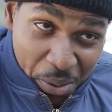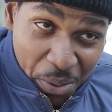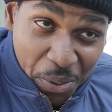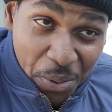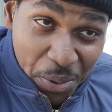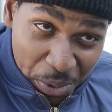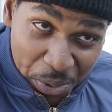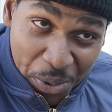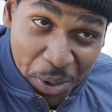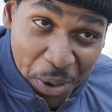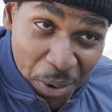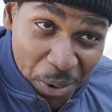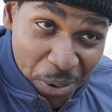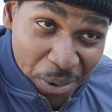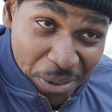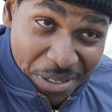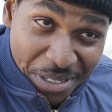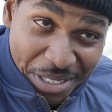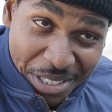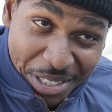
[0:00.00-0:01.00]
Oh, you know,
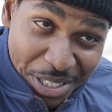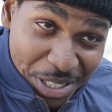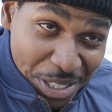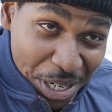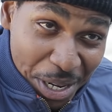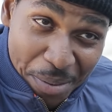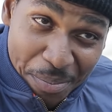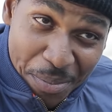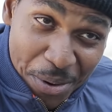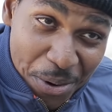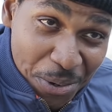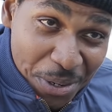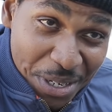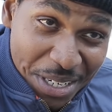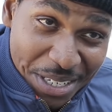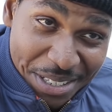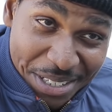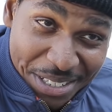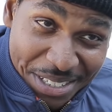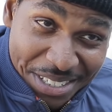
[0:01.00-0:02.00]
same old
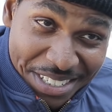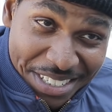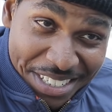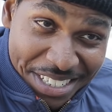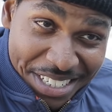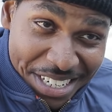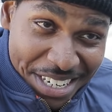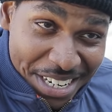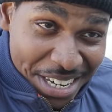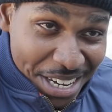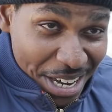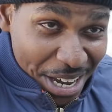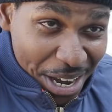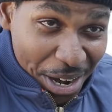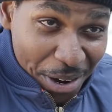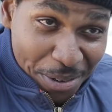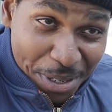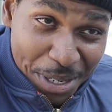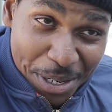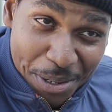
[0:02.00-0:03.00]
Ethan.
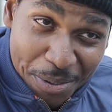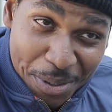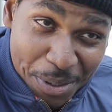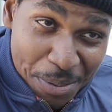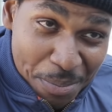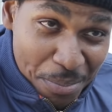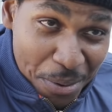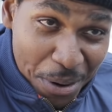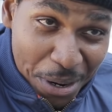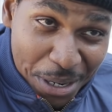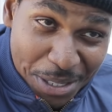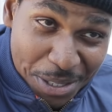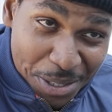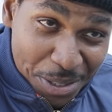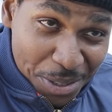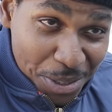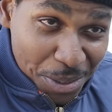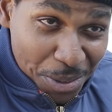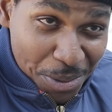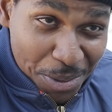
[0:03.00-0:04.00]
Out there with them
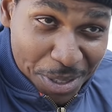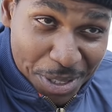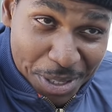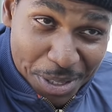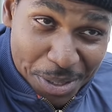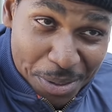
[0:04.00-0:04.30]
prostitutes